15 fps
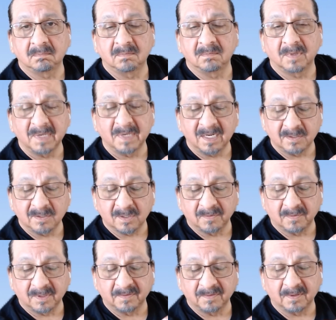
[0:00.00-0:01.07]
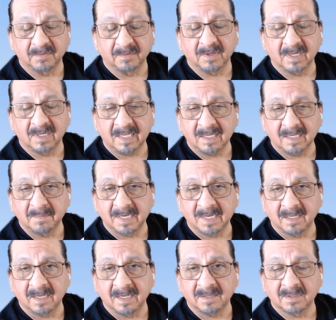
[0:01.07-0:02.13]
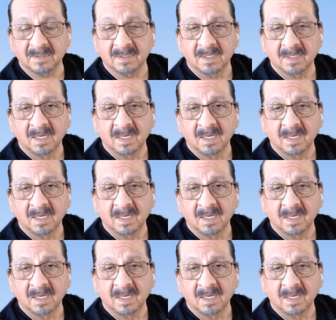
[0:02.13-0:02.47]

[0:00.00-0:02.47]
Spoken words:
the meeting's over, feel free to email us.